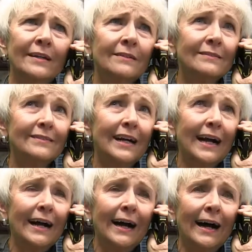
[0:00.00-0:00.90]
No,
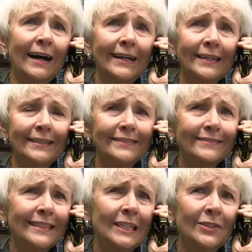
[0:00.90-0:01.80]
I
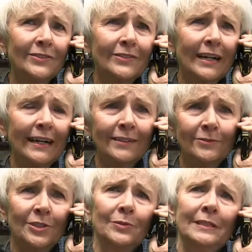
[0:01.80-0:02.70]

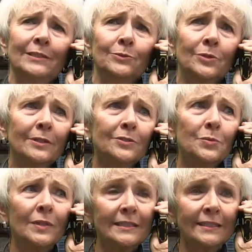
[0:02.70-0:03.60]
don't know any lawyers.
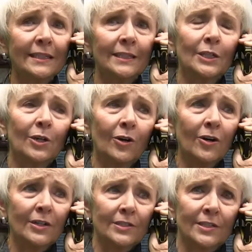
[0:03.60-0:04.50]
What's it going to
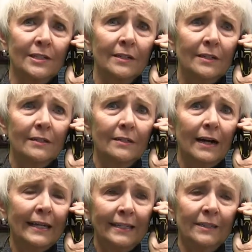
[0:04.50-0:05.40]
cost?
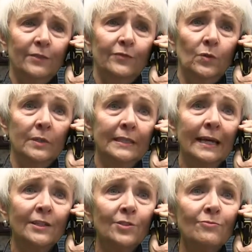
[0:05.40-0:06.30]
I can't afford
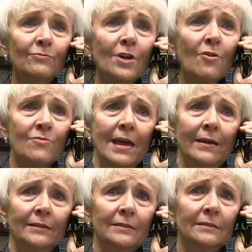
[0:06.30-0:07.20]
that. You know that.